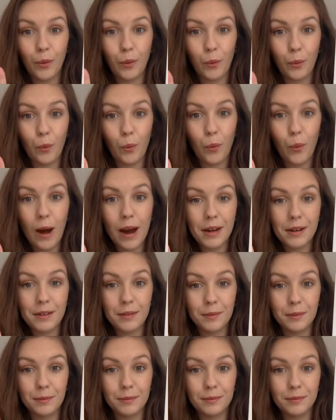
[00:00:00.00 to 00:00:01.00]
1,
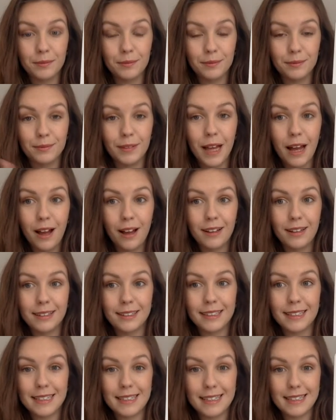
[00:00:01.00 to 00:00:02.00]

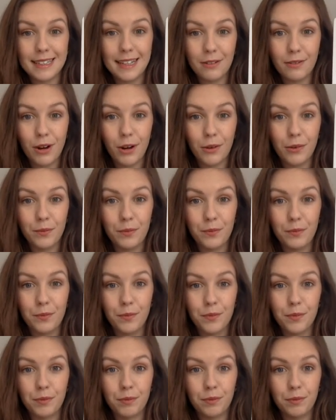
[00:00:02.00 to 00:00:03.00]
0.
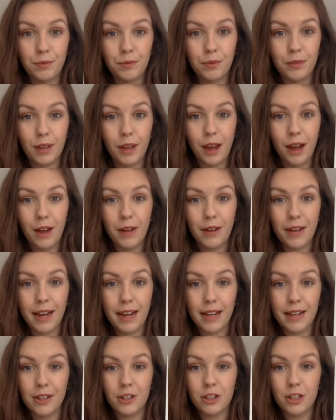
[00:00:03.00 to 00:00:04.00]

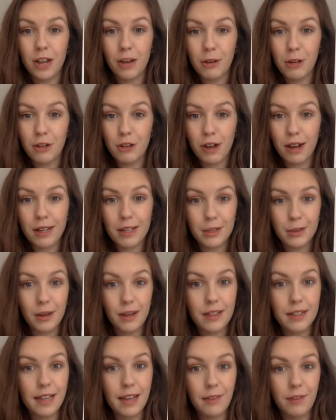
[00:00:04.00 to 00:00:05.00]
Okay, shall we try this word
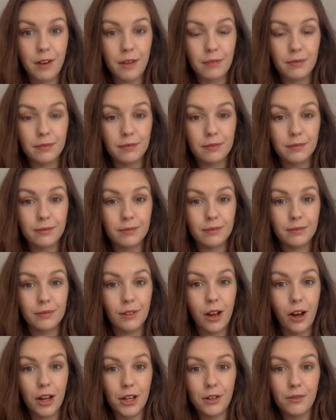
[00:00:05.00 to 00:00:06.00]
together?
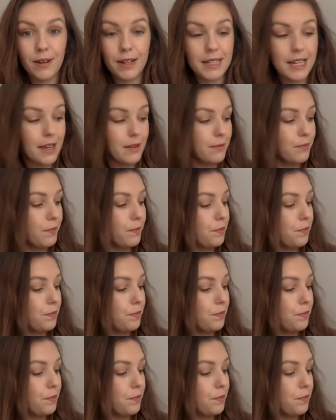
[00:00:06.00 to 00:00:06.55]
Are you ready?